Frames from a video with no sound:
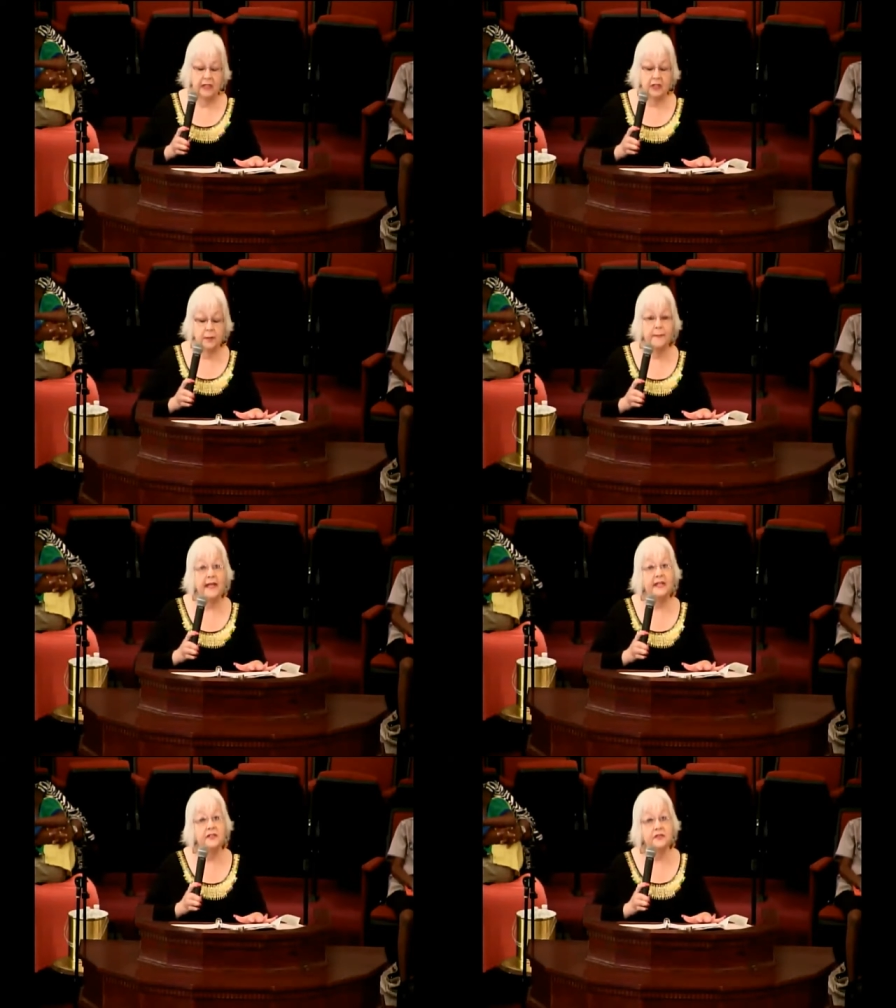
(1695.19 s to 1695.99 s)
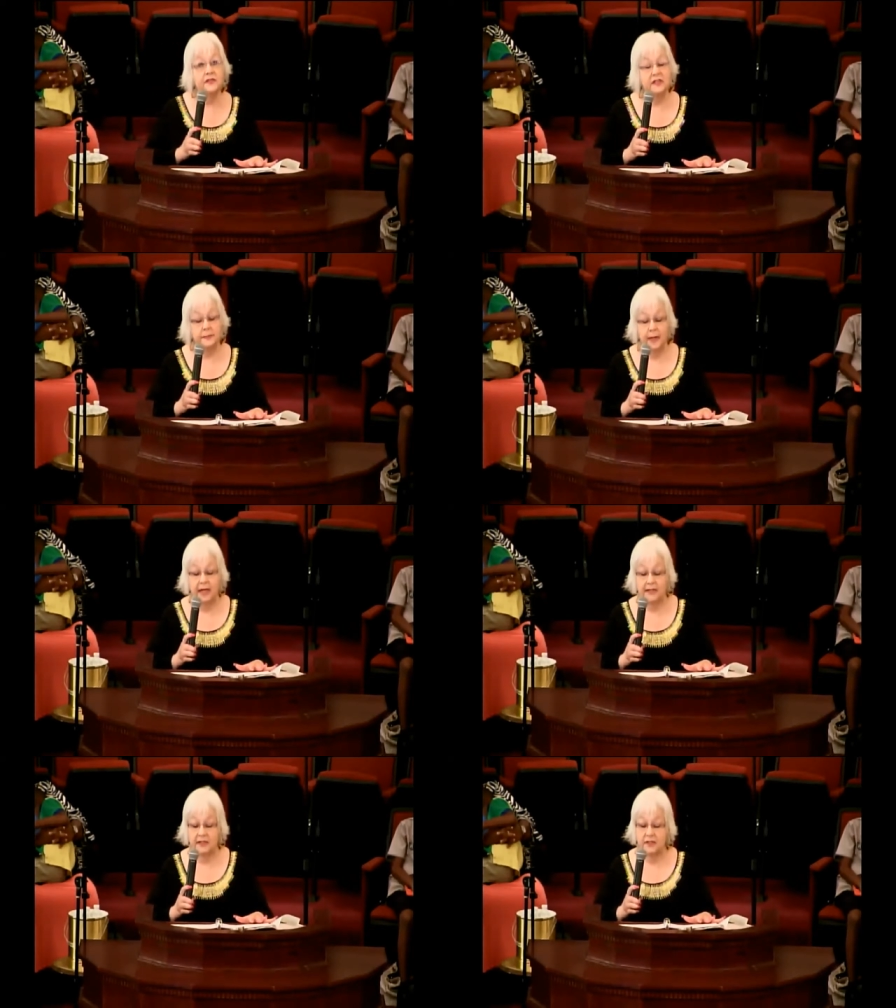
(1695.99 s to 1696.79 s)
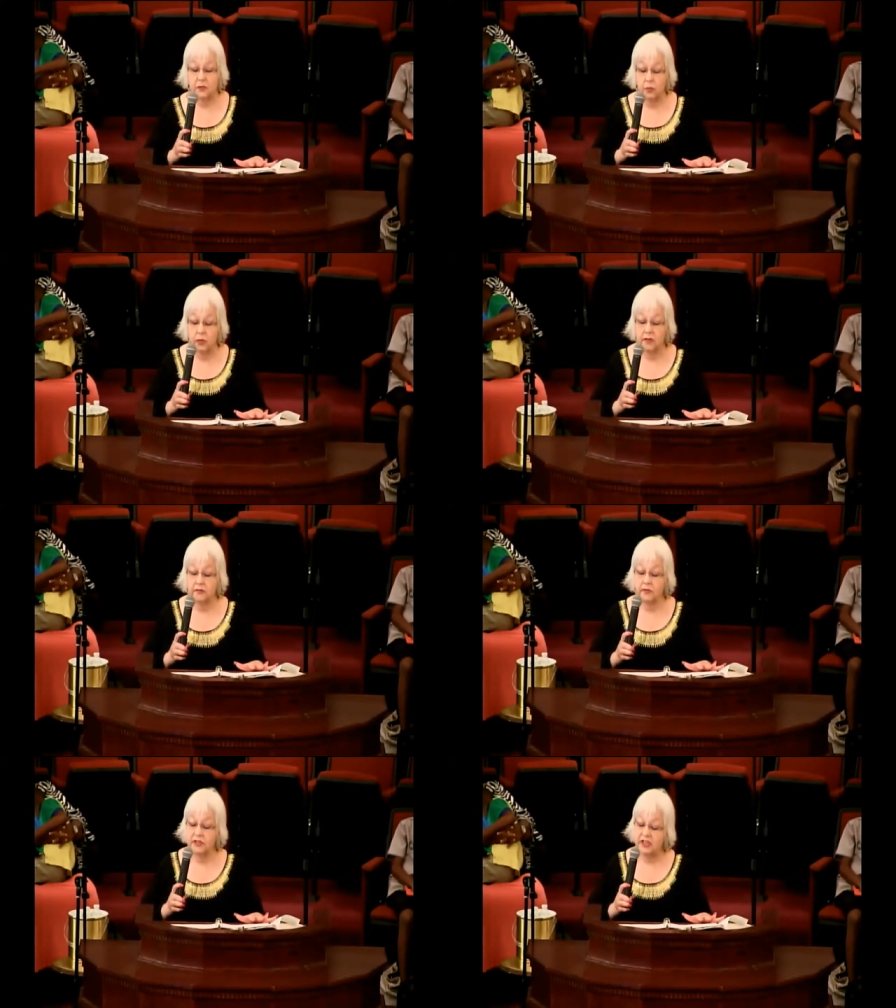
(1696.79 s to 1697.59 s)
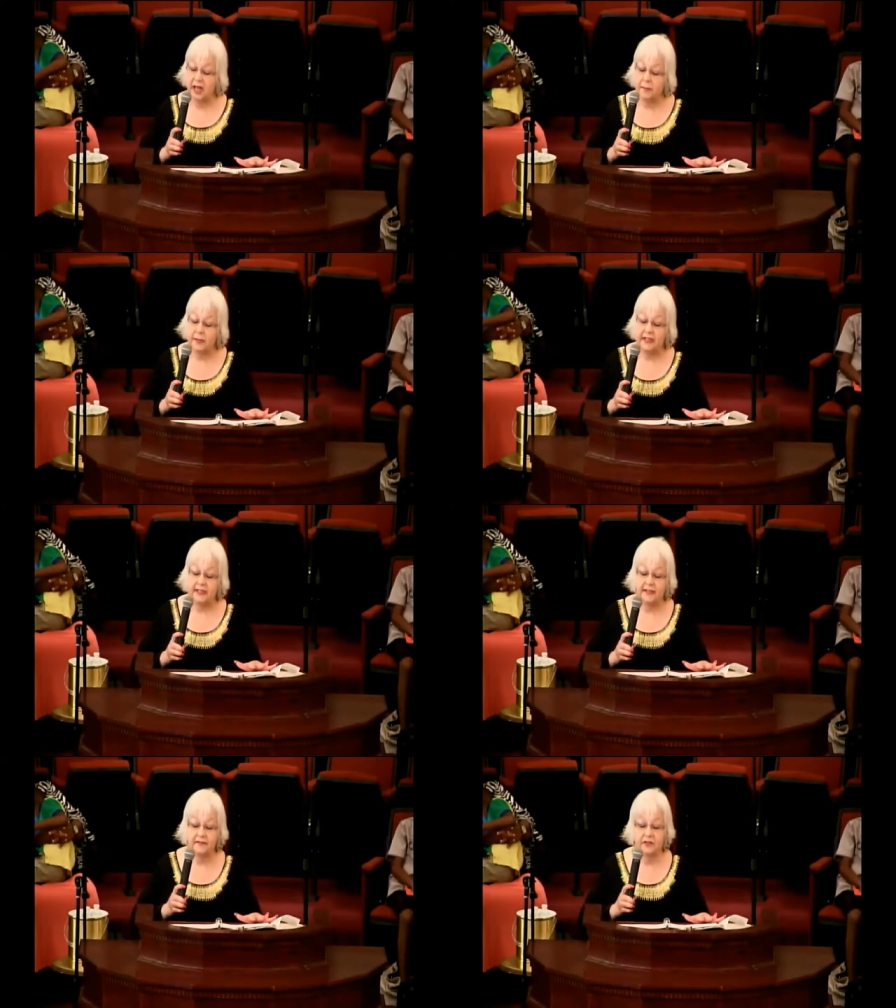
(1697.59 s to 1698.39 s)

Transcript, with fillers: The man's response is one of which I believe